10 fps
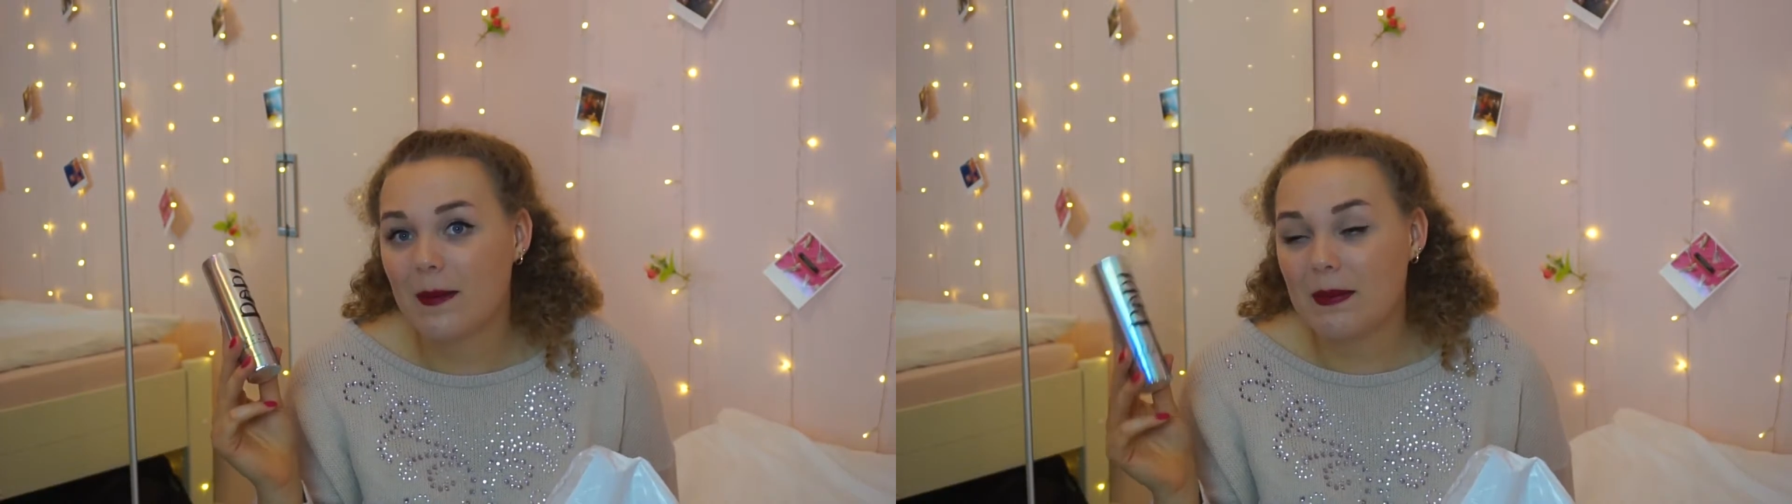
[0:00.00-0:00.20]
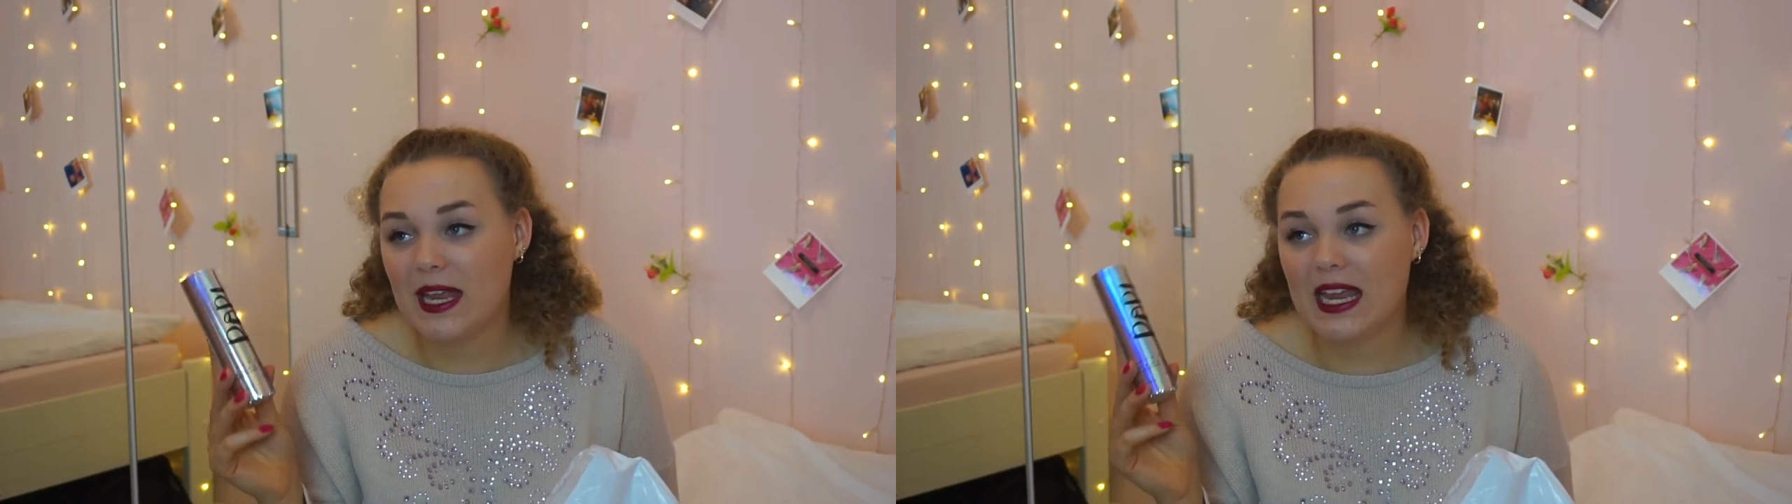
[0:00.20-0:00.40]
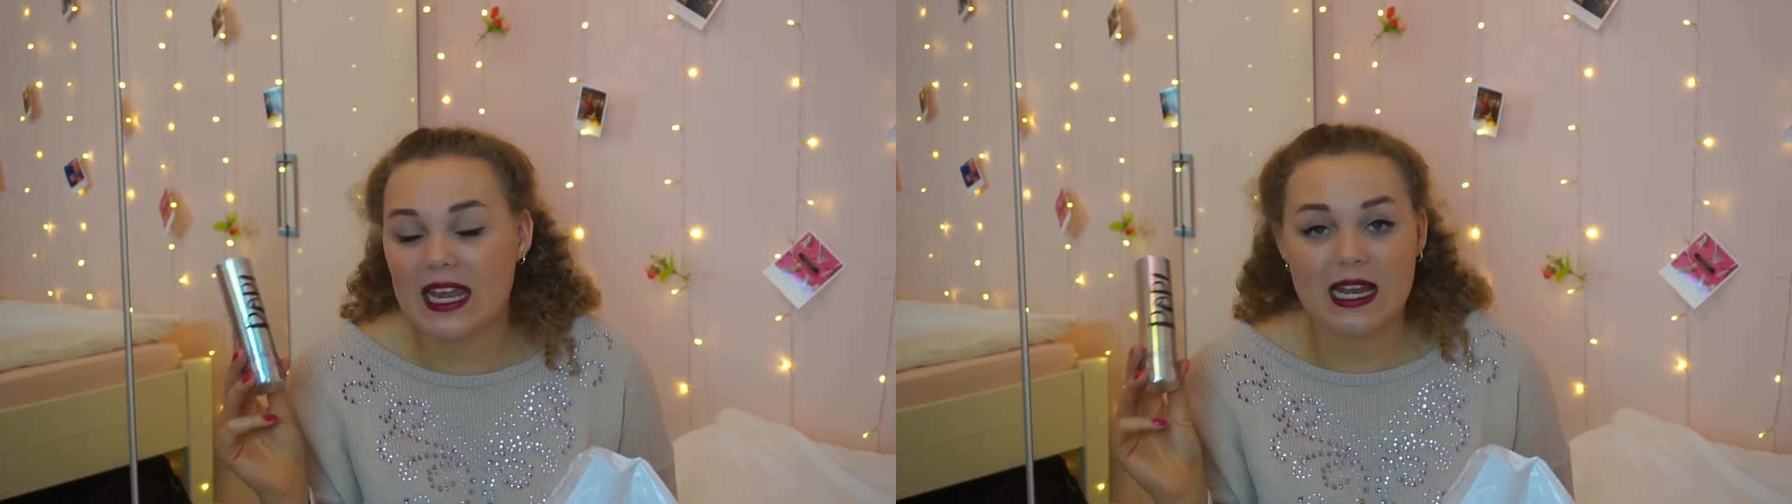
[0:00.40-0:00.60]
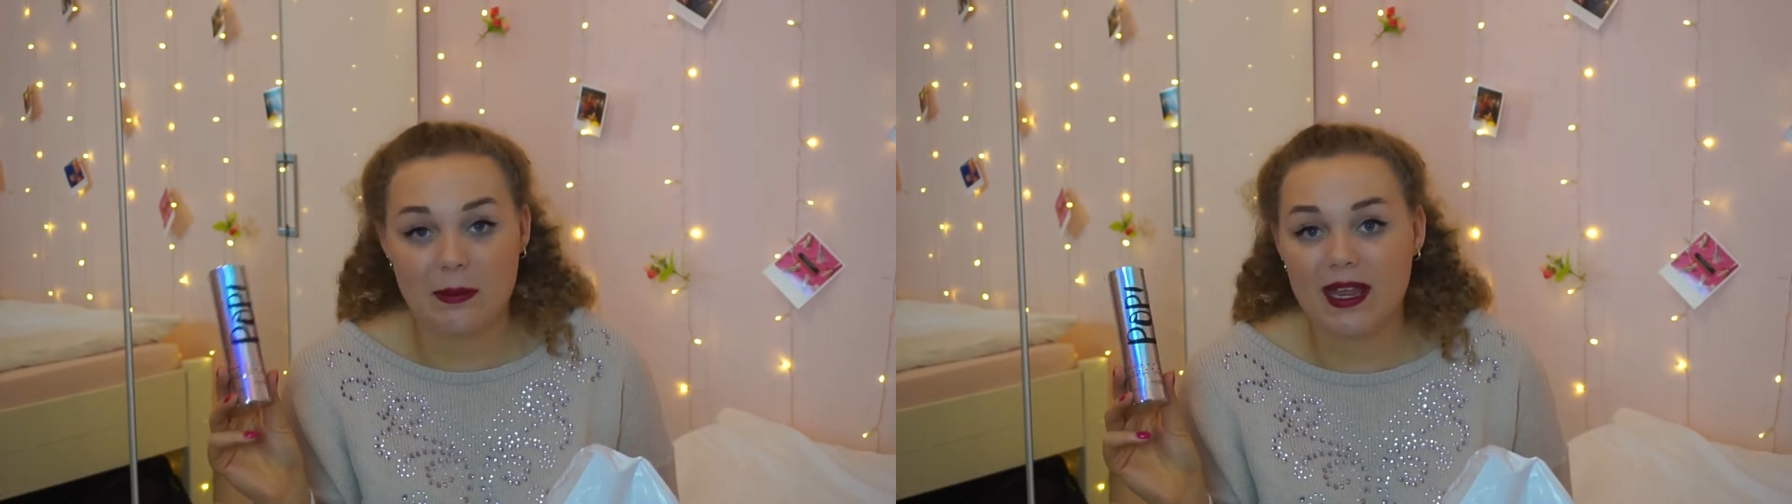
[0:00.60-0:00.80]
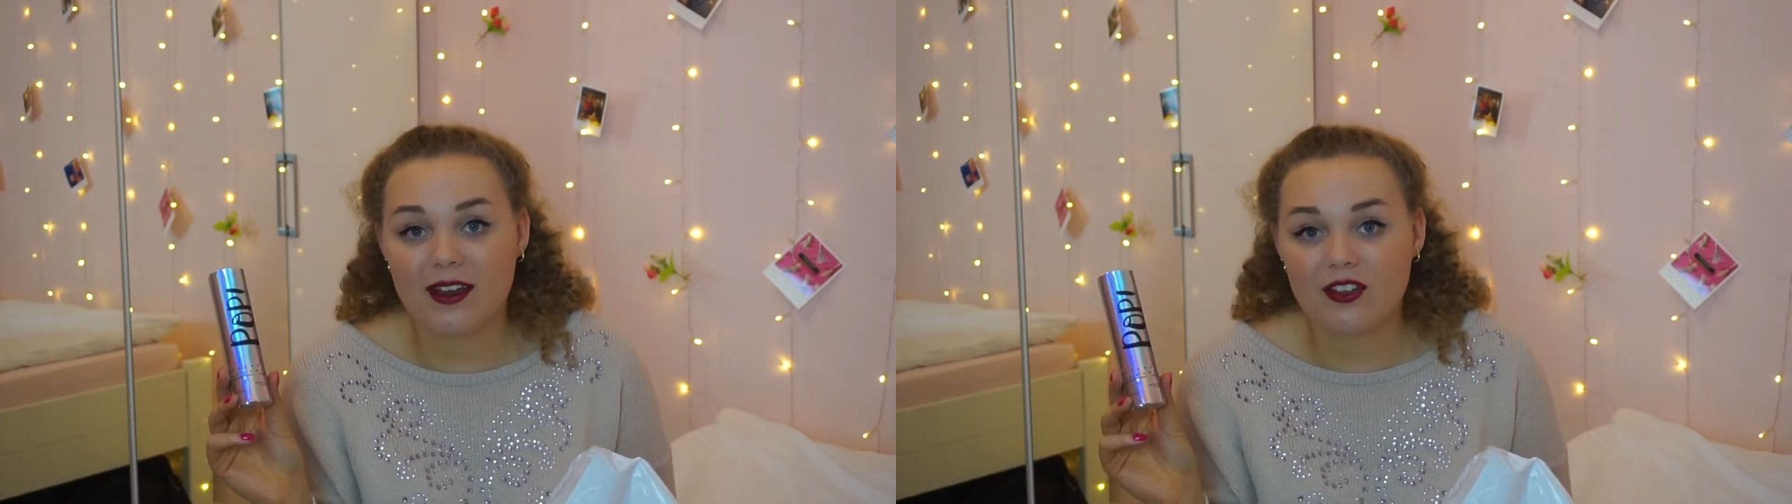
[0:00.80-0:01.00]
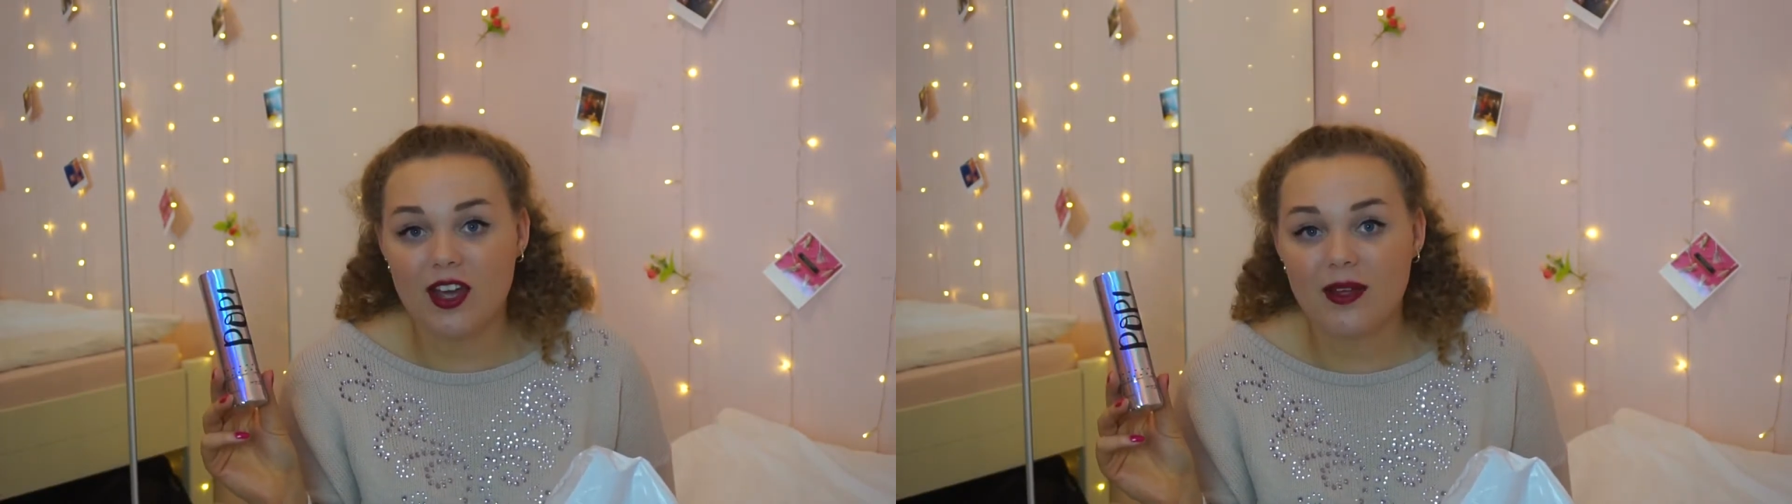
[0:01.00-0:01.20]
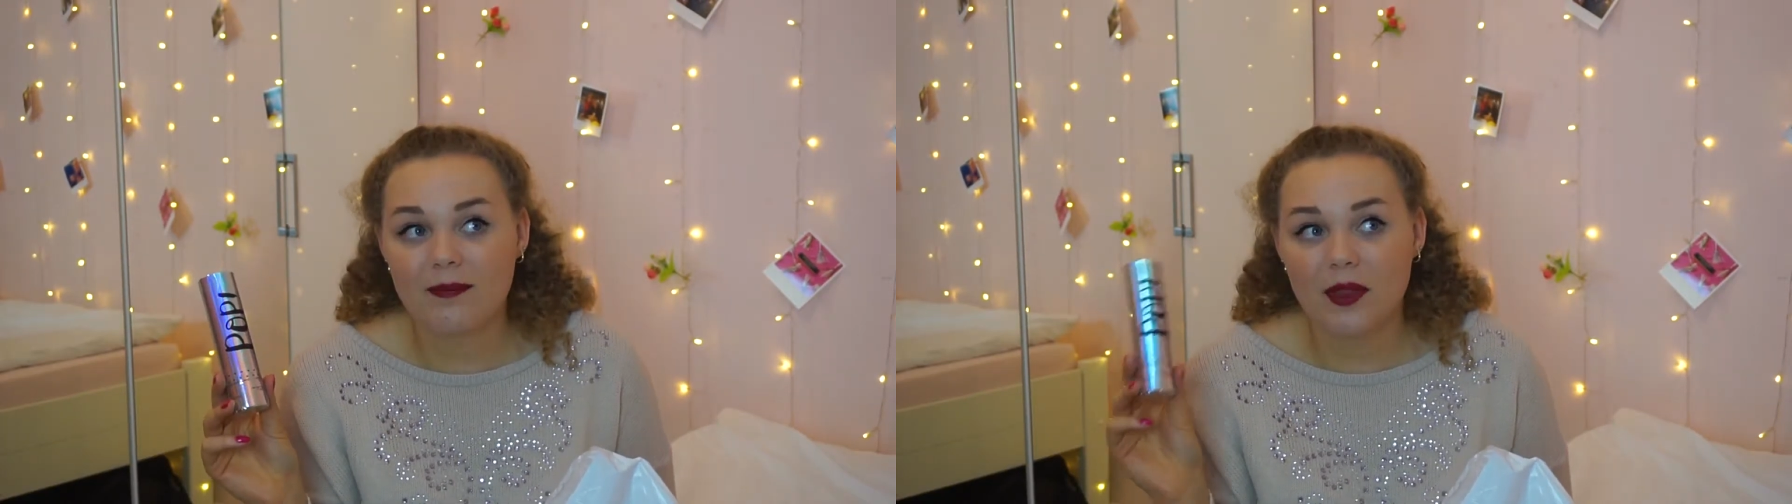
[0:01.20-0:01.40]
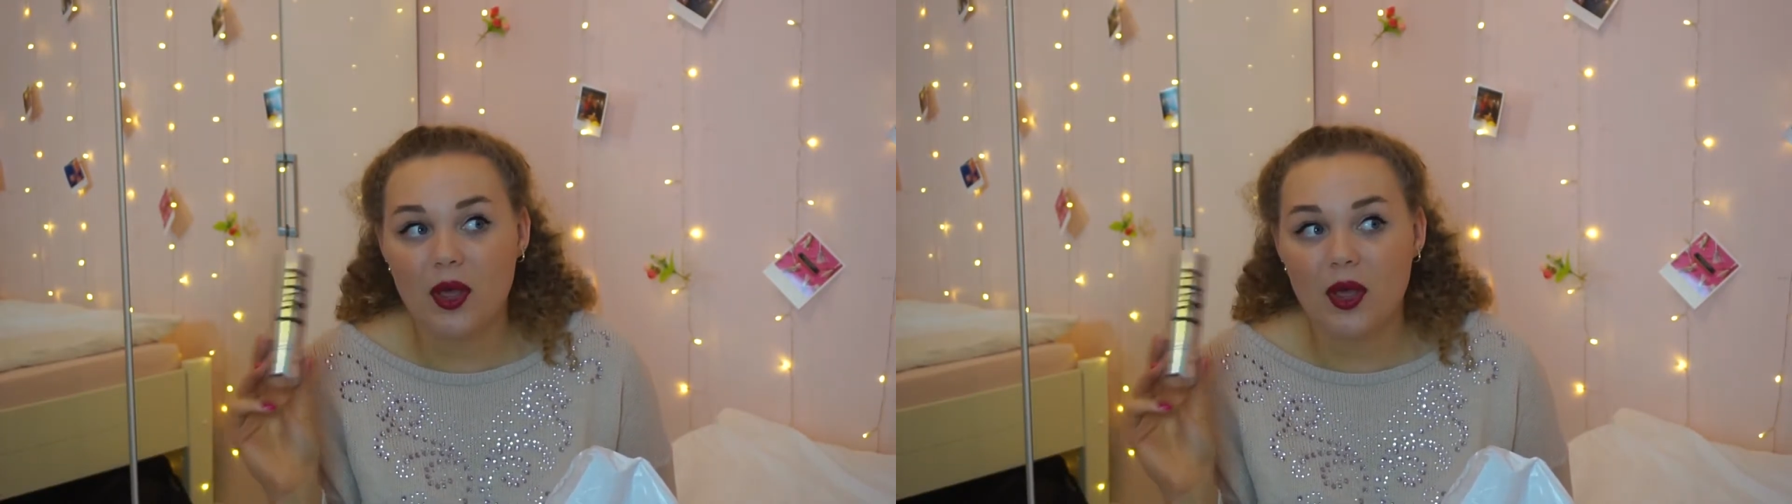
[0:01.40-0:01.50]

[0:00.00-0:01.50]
be in a picture?